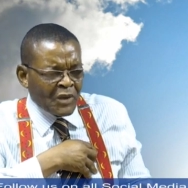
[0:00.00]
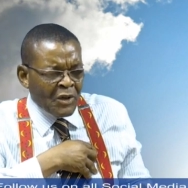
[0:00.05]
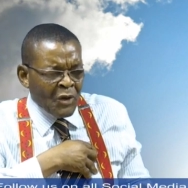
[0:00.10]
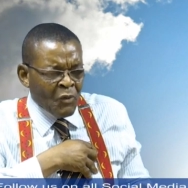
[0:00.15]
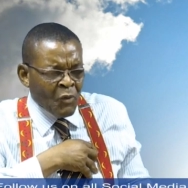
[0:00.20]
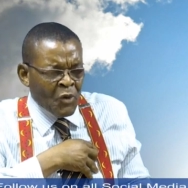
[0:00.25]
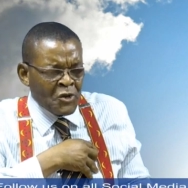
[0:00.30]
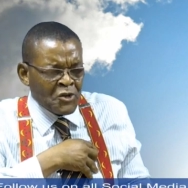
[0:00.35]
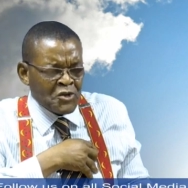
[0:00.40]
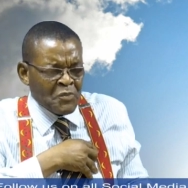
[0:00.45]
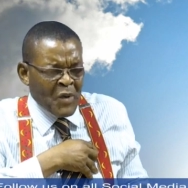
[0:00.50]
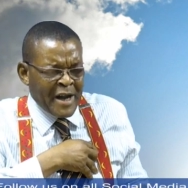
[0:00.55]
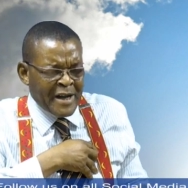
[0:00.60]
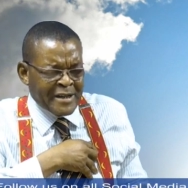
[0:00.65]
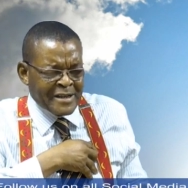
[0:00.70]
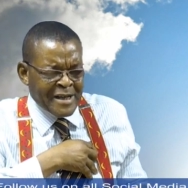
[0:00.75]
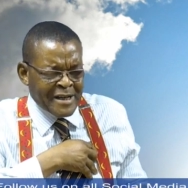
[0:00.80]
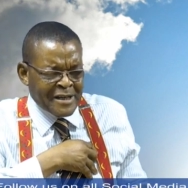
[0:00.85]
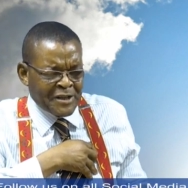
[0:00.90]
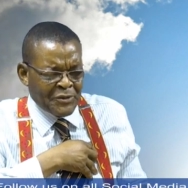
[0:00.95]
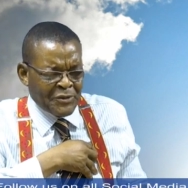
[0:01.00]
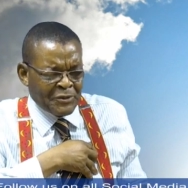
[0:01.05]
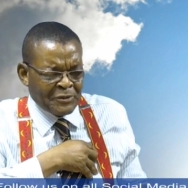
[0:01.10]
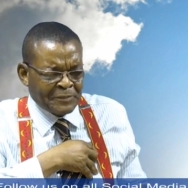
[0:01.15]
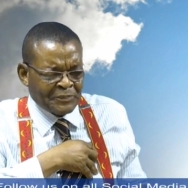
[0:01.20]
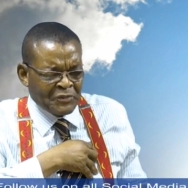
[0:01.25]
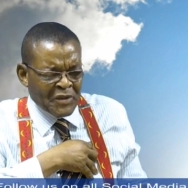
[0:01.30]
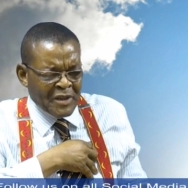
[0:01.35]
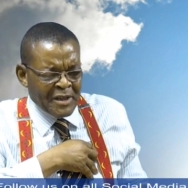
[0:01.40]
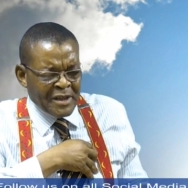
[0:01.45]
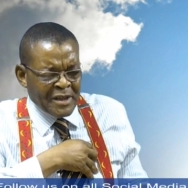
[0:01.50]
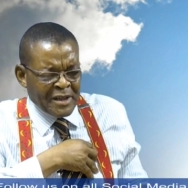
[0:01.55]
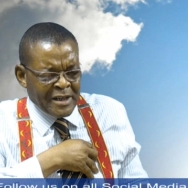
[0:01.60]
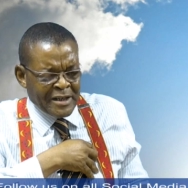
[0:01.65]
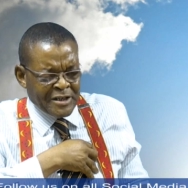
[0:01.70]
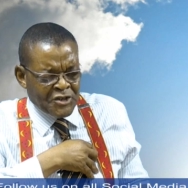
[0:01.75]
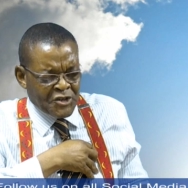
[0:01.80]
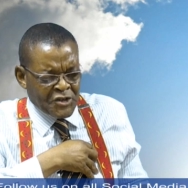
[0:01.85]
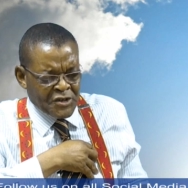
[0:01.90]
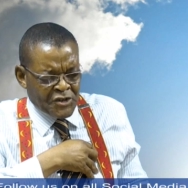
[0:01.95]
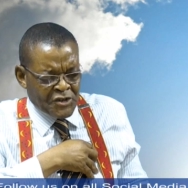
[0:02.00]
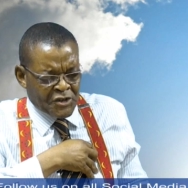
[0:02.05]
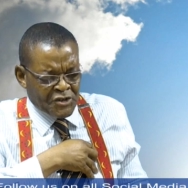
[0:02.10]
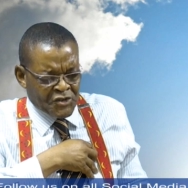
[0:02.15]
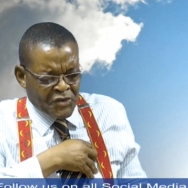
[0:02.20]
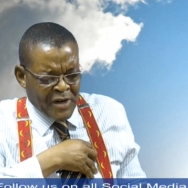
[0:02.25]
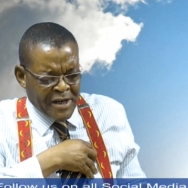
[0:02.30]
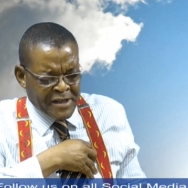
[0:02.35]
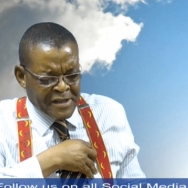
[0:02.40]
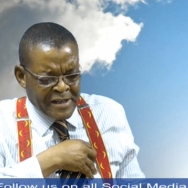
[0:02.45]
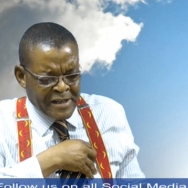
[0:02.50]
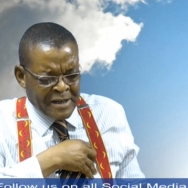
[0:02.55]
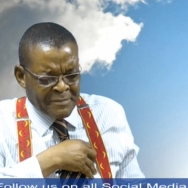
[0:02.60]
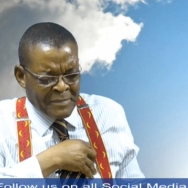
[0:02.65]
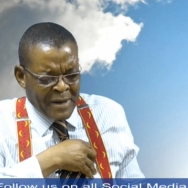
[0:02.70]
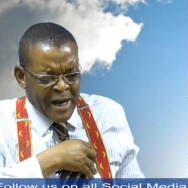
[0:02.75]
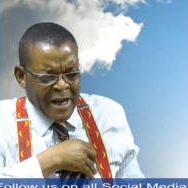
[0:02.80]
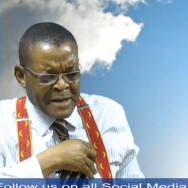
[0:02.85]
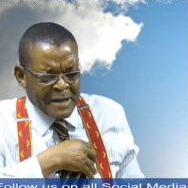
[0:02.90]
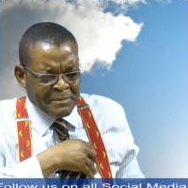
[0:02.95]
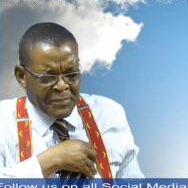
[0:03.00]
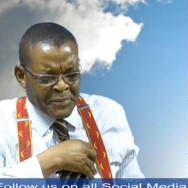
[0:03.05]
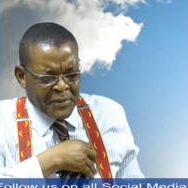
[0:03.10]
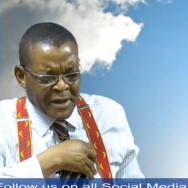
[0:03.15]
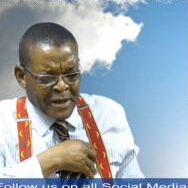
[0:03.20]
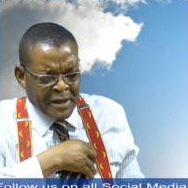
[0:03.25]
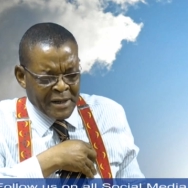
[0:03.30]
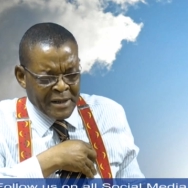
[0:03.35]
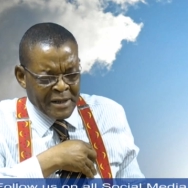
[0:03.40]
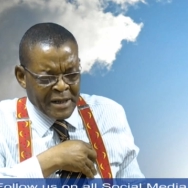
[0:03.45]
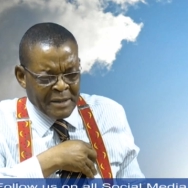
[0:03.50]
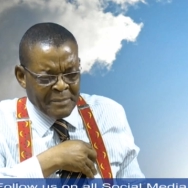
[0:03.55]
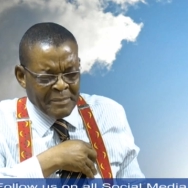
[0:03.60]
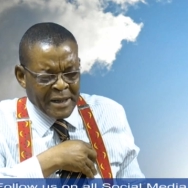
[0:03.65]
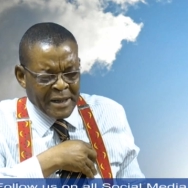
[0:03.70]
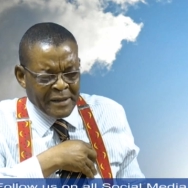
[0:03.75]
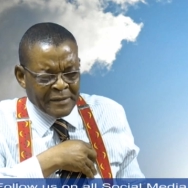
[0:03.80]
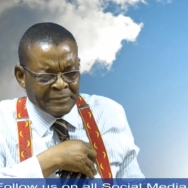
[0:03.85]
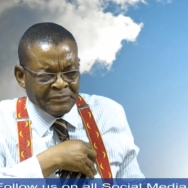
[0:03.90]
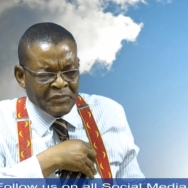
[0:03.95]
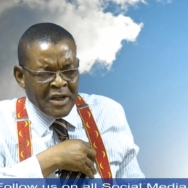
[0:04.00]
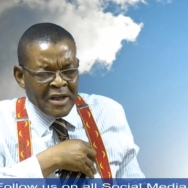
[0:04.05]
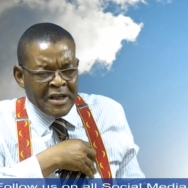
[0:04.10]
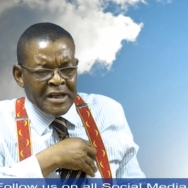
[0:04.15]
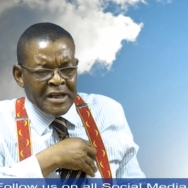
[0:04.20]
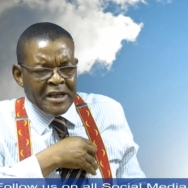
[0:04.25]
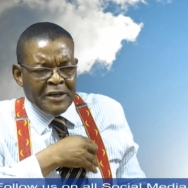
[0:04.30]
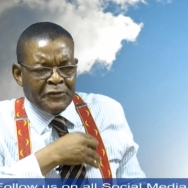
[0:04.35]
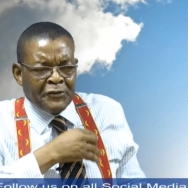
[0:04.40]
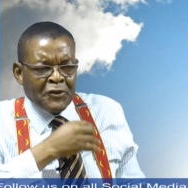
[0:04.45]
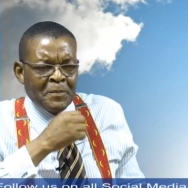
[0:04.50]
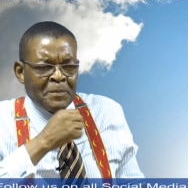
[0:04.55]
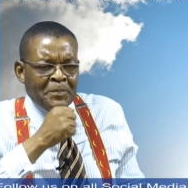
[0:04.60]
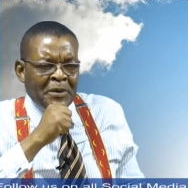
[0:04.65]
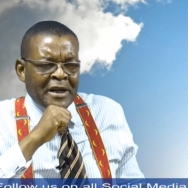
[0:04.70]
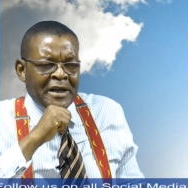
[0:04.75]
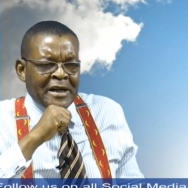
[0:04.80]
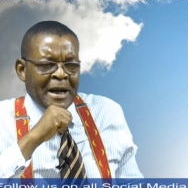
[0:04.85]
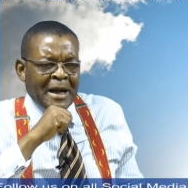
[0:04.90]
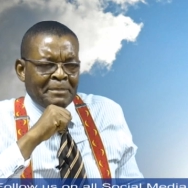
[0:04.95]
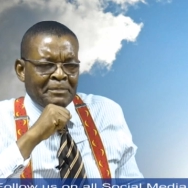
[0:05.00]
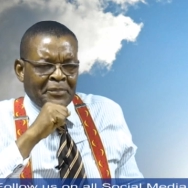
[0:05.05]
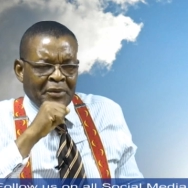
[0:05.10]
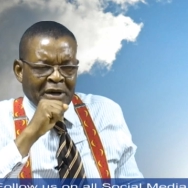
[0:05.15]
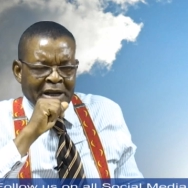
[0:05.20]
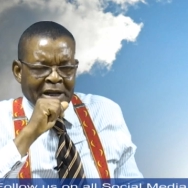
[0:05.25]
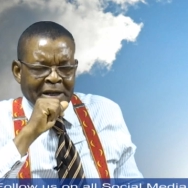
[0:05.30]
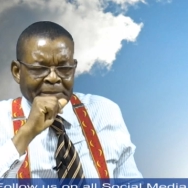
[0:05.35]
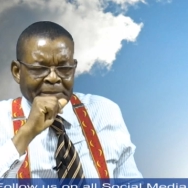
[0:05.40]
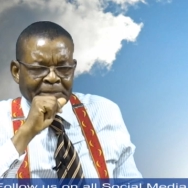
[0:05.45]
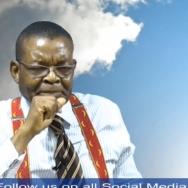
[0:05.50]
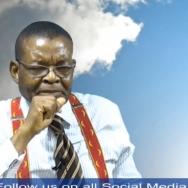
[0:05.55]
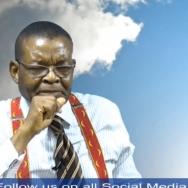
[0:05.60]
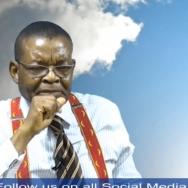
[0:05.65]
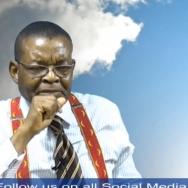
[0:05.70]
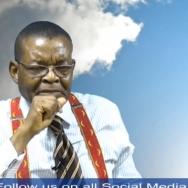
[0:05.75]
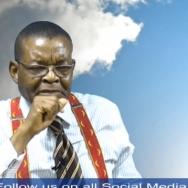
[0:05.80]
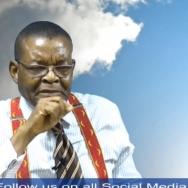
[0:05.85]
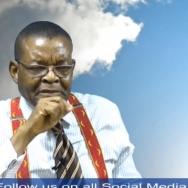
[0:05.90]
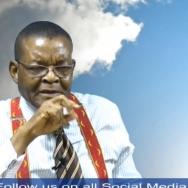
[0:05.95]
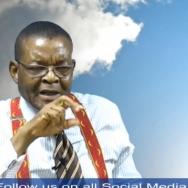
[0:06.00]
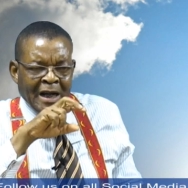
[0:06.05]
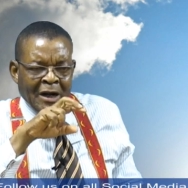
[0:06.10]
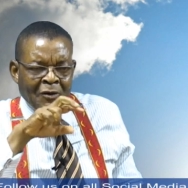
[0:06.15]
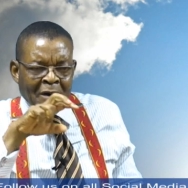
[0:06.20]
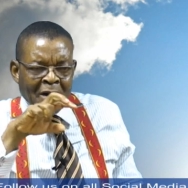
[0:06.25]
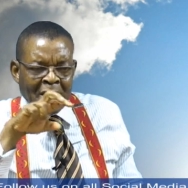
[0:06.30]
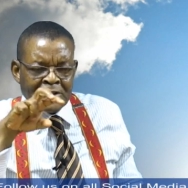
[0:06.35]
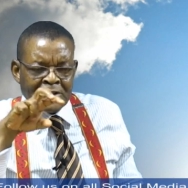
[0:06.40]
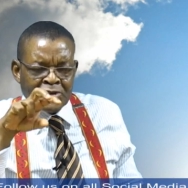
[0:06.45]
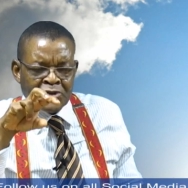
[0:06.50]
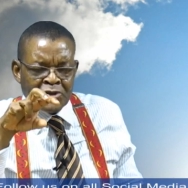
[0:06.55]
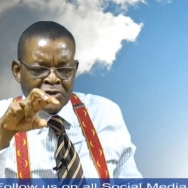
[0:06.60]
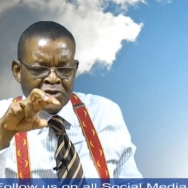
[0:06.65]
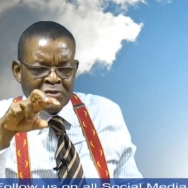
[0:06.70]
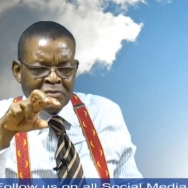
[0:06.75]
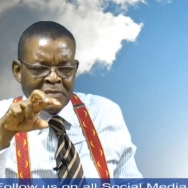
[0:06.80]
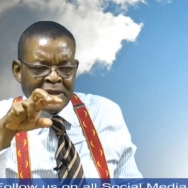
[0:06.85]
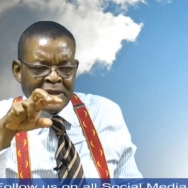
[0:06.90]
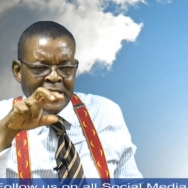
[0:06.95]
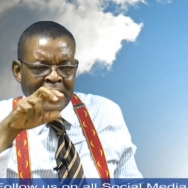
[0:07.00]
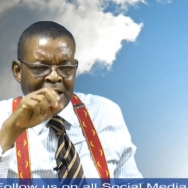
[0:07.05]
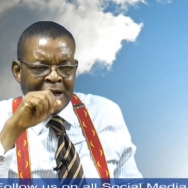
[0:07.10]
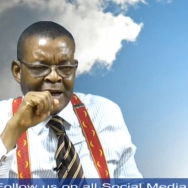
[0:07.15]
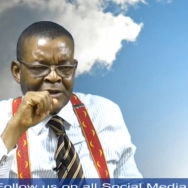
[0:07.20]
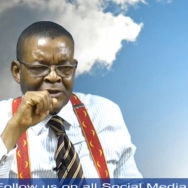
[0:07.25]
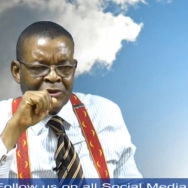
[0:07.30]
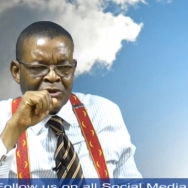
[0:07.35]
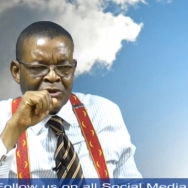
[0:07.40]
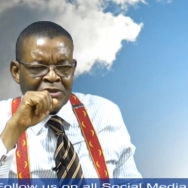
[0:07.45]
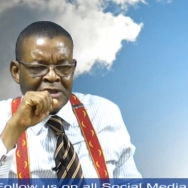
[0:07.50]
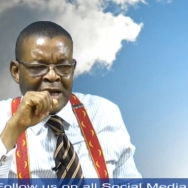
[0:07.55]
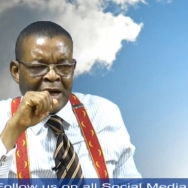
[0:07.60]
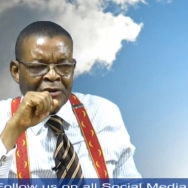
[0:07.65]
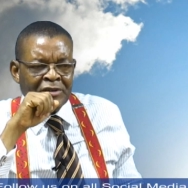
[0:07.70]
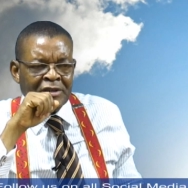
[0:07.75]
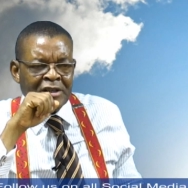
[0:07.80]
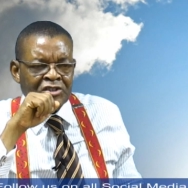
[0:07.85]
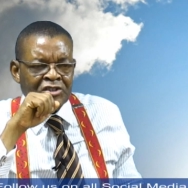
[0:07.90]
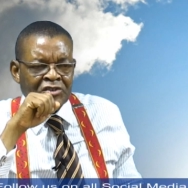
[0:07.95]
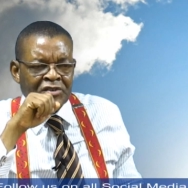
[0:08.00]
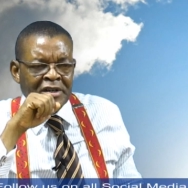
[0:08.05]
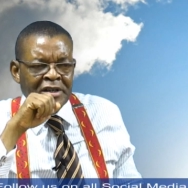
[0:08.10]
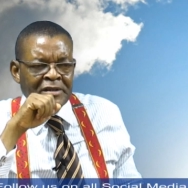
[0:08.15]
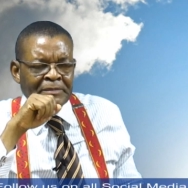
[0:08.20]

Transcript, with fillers: Once more, I thank you. In Jesus Christ's name, I pray. Amen. If you pray that prayer, our social media handles are on the screen.